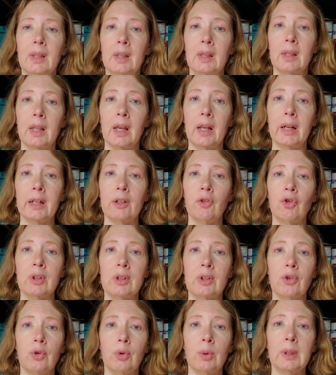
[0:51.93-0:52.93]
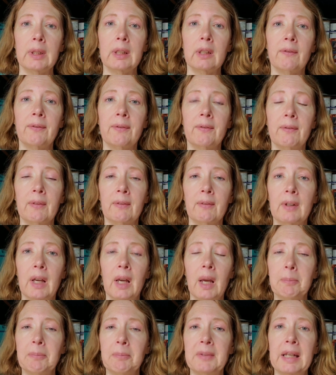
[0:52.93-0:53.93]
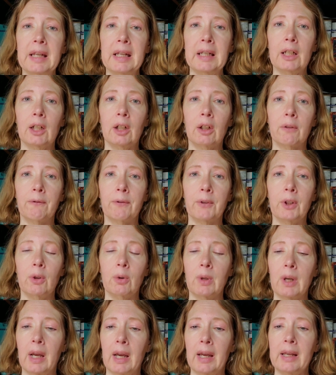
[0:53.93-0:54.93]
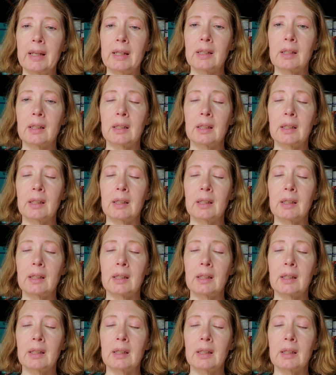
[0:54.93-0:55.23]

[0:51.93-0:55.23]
I'd just do a little update here for you guys,